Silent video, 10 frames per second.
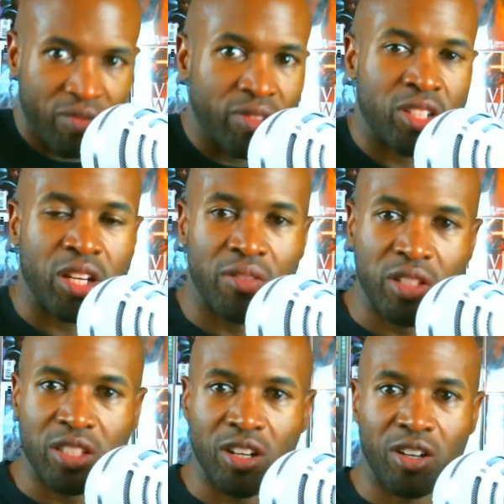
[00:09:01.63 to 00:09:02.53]
shoves
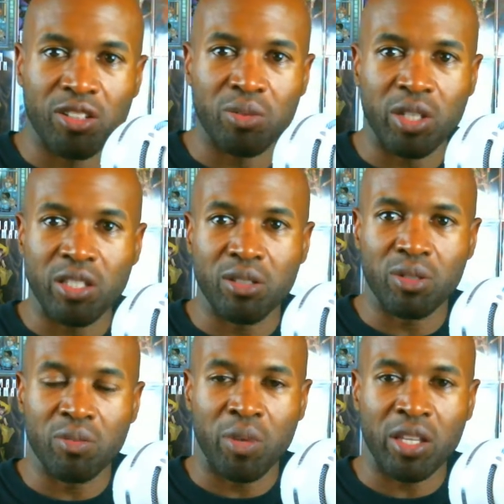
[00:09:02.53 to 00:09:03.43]
into R2D2
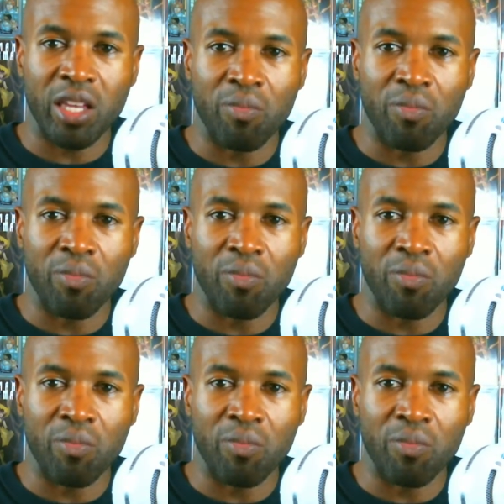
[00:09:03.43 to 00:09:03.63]
to make that